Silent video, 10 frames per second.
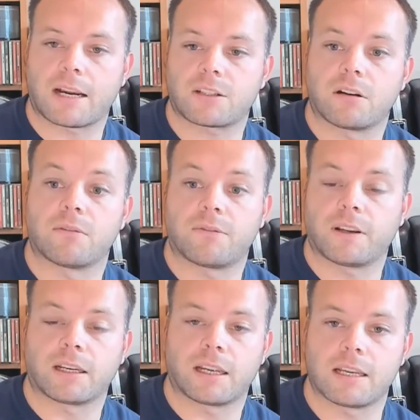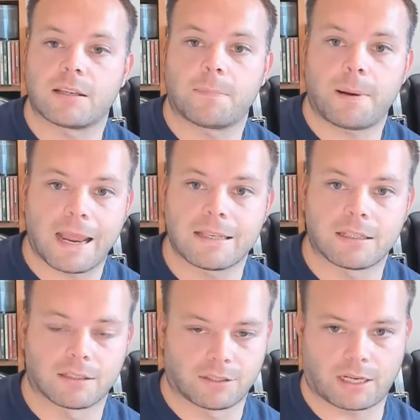excellent finger
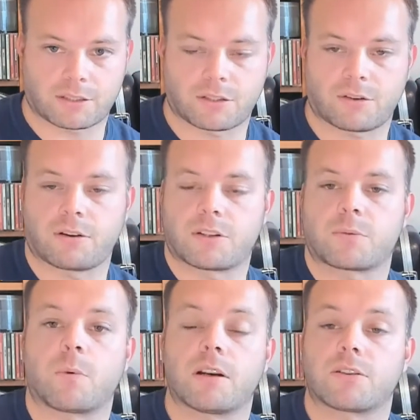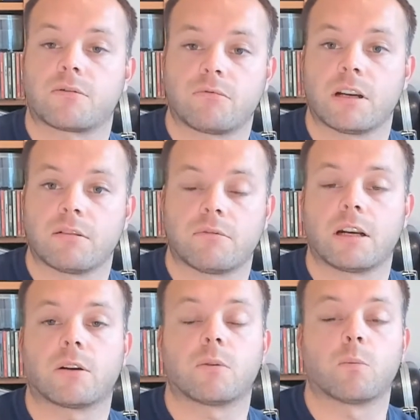independence exercise as well as a really,
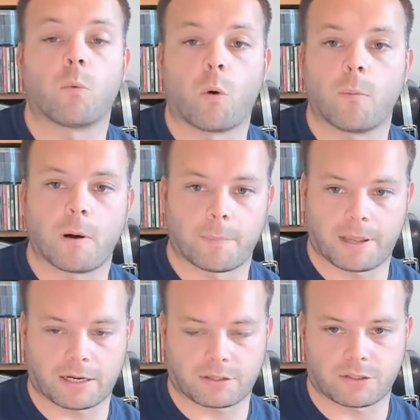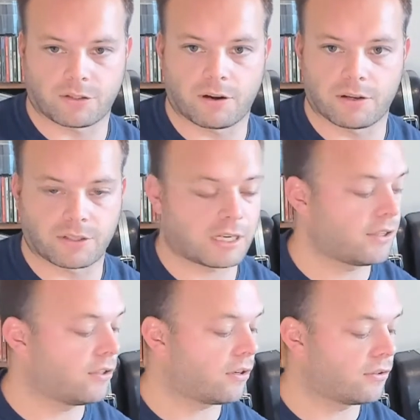really good warm-up exercise. Okay,
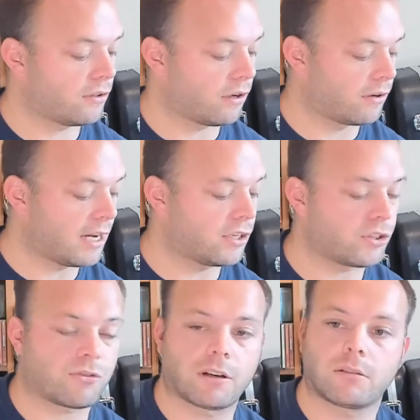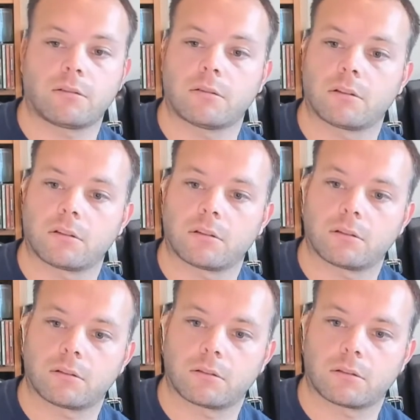and you can do that on any string.
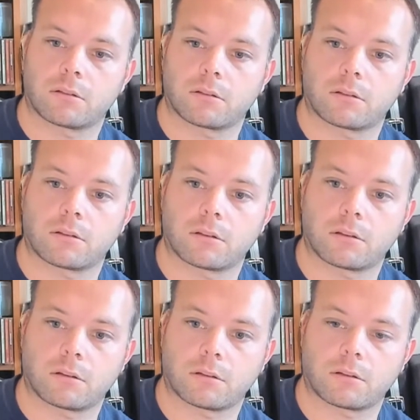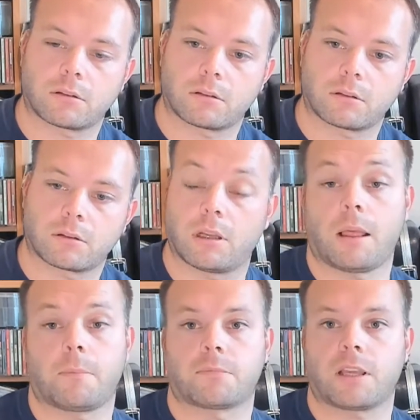Yeah,
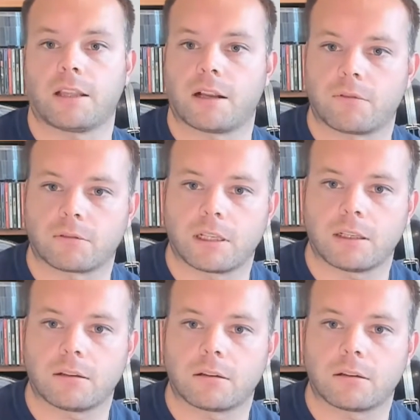getting that wrong there.